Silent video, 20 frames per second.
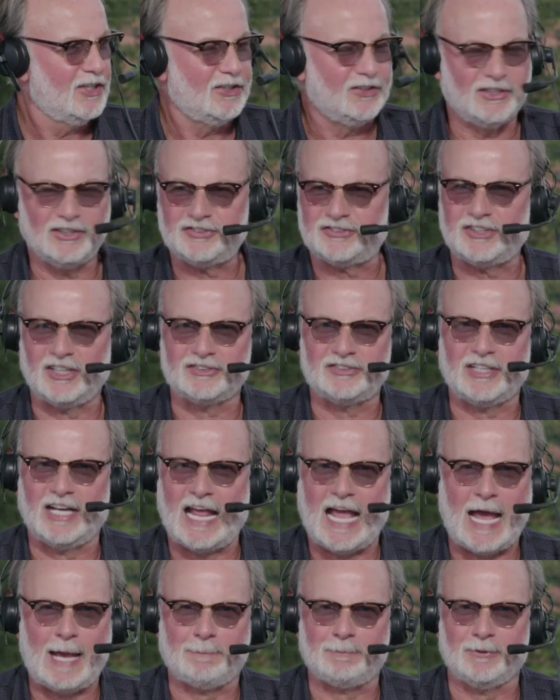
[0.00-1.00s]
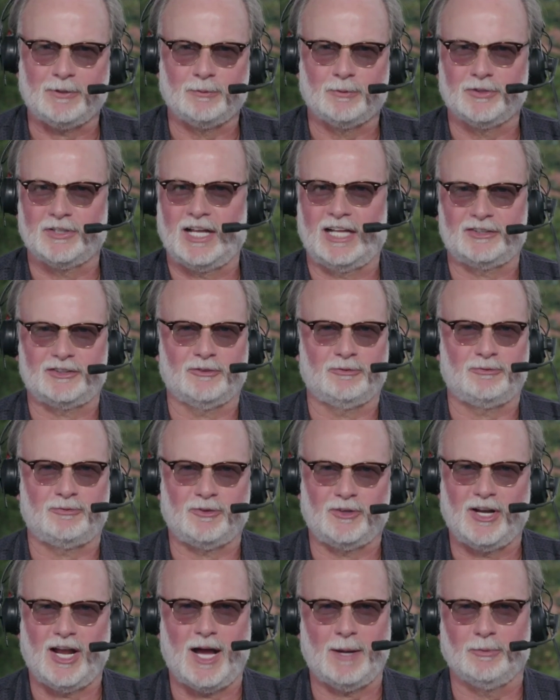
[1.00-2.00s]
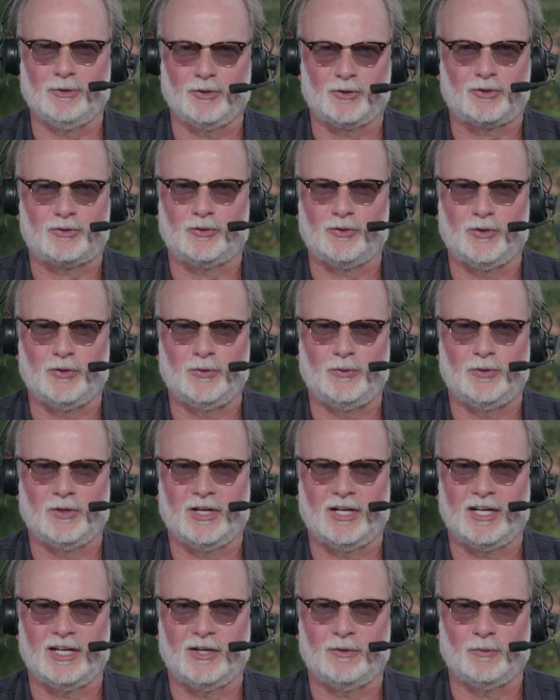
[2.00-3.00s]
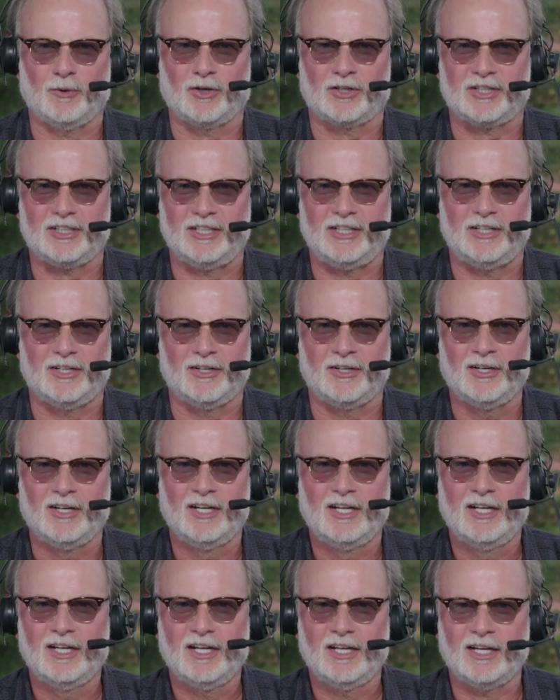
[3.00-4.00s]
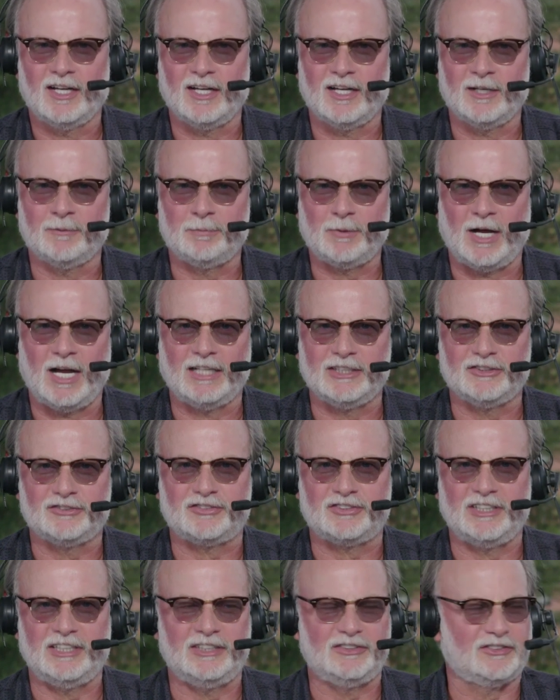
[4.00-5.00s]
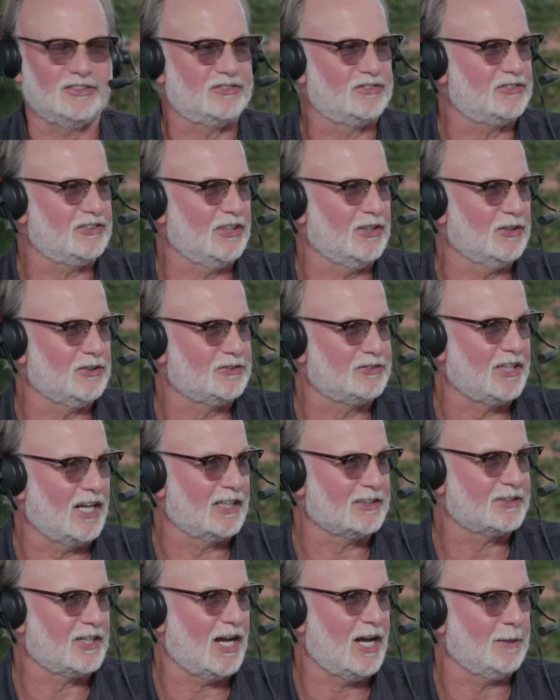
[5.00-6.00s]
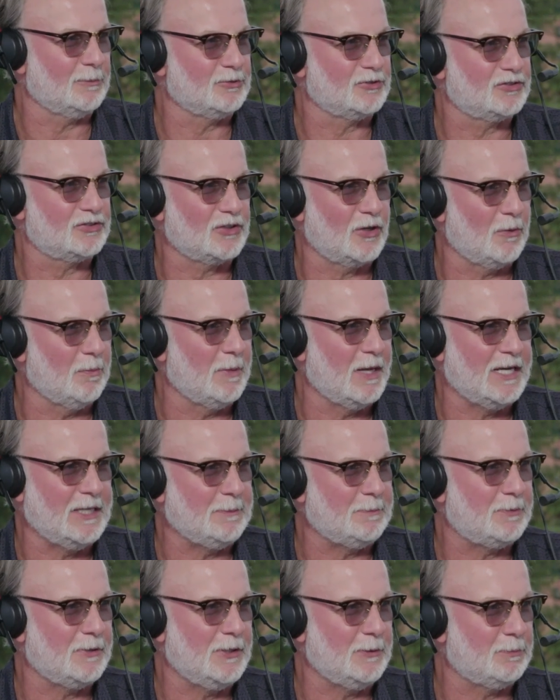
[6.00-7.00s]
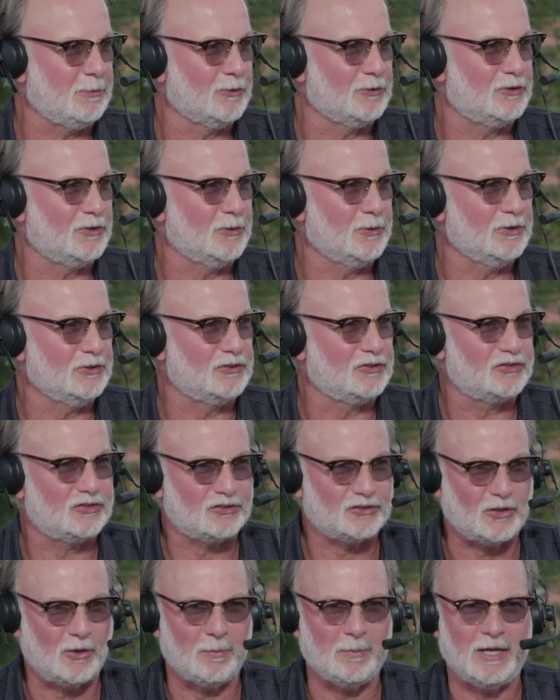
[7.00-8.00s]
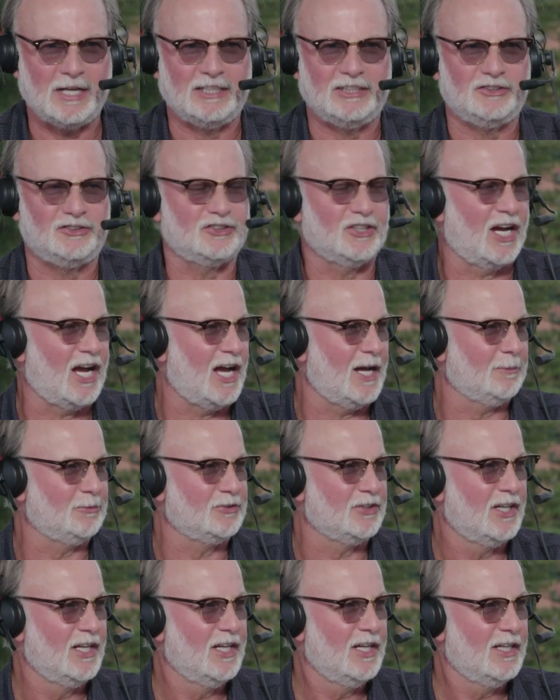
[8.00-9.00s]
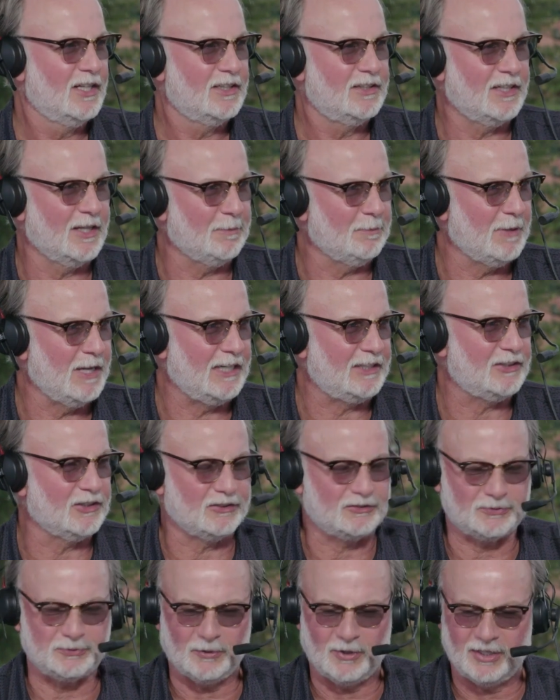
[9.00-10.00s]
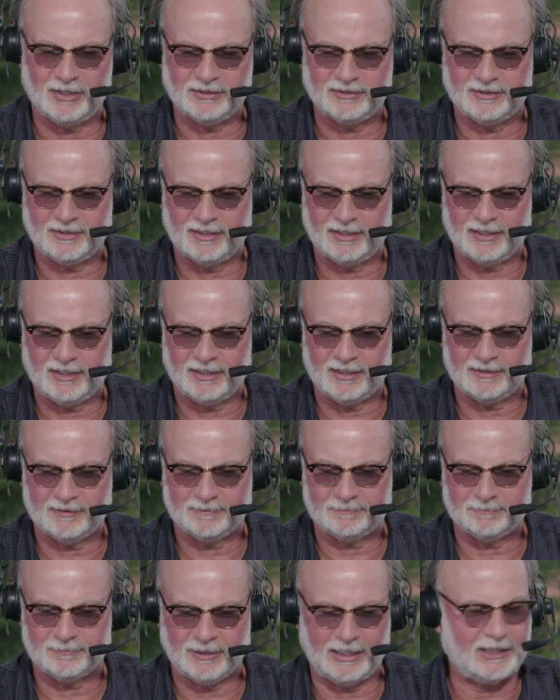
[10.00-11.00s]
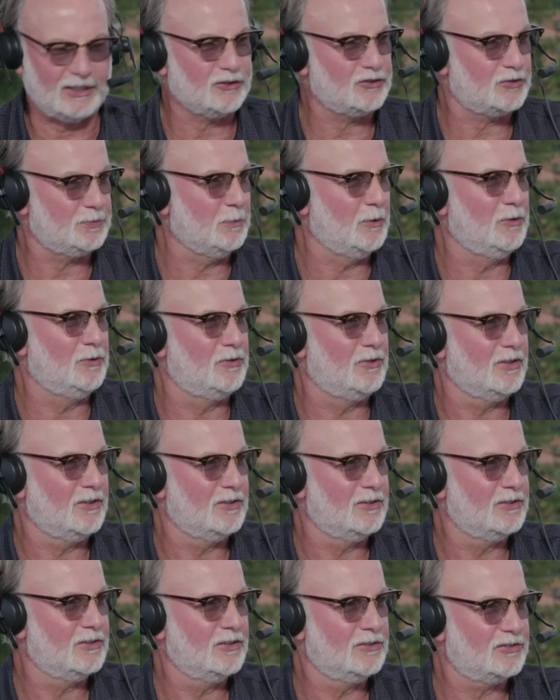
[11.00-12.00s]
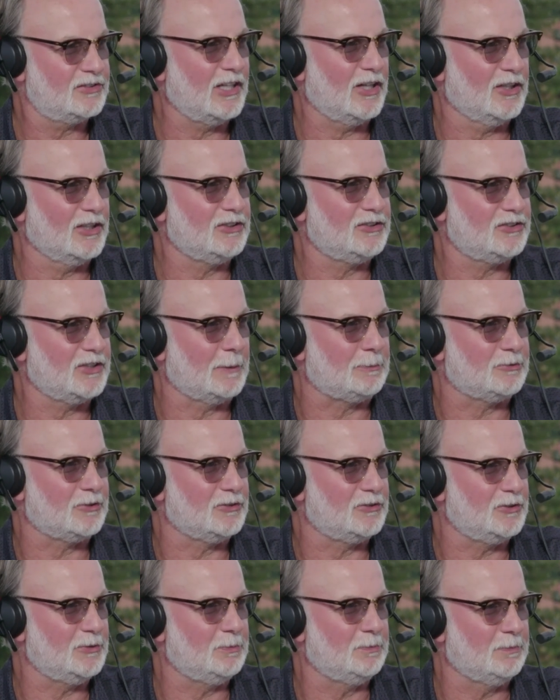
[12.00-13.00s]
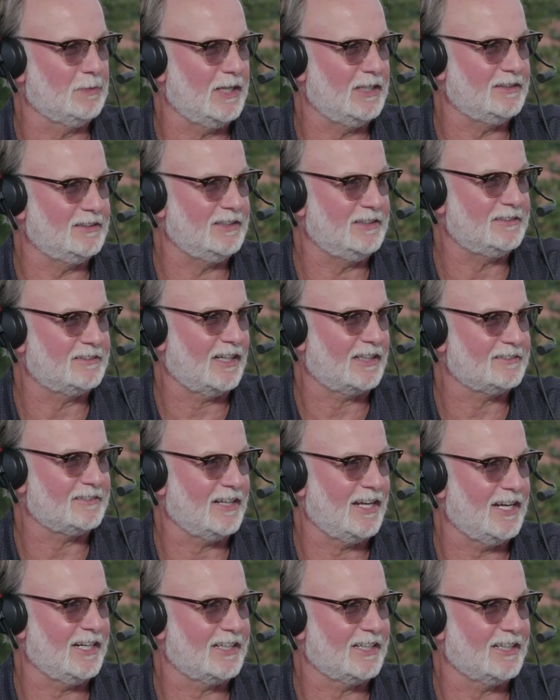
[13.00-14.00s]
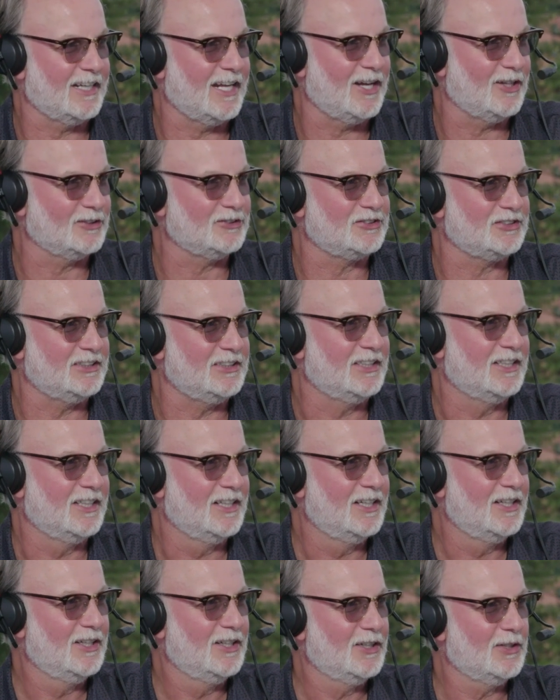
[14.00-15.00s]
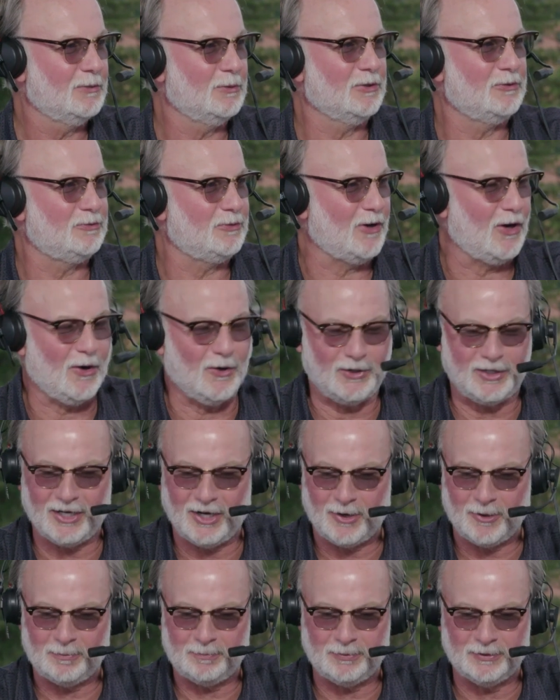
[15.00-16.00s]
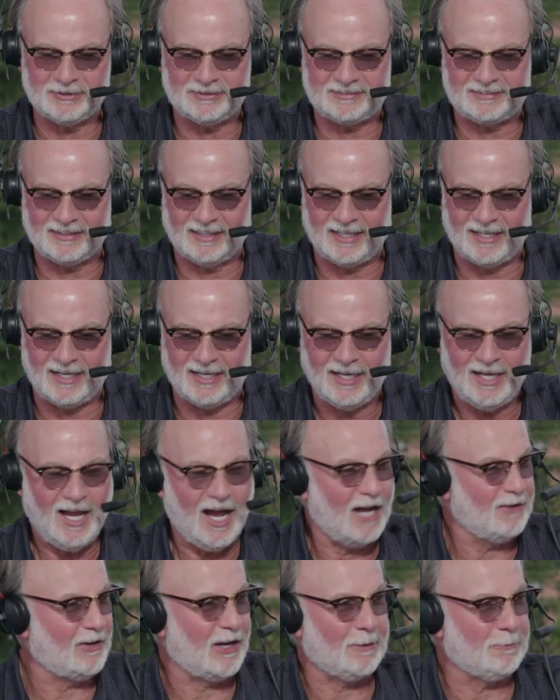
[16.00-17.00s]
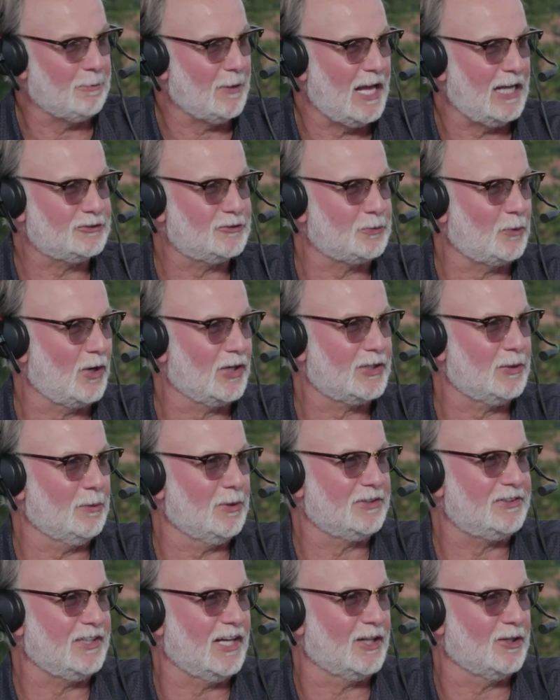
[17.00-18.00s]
This doesn't happen without the phenomenal crew uh, working here uh, behind the scenes at Steelers dot com. So many people doing so many jobs oh, yeah. that make this run uh, like a smooth sailing ship since you've made the Titanic analogy with Fehoko. But uh, I've had a blast working with